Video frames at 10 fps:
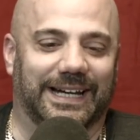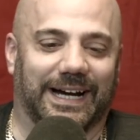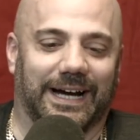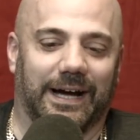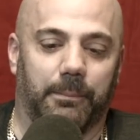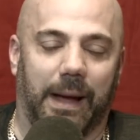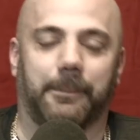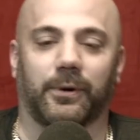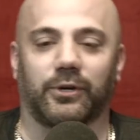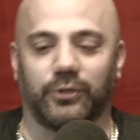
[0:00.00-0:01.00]
My
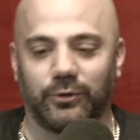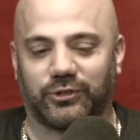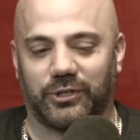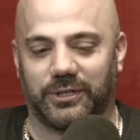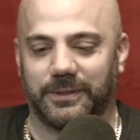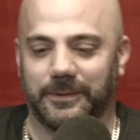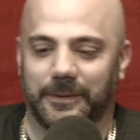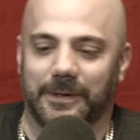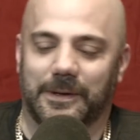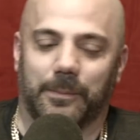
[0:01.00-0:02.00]
producer,
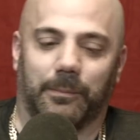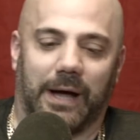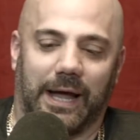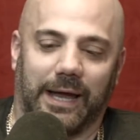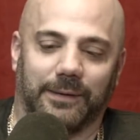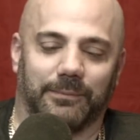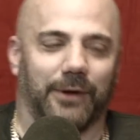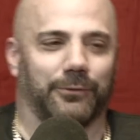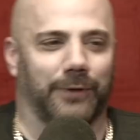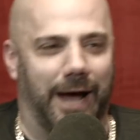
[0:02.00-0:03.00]
my
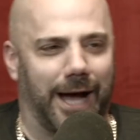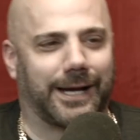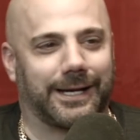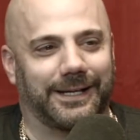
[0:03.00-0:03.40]
rock,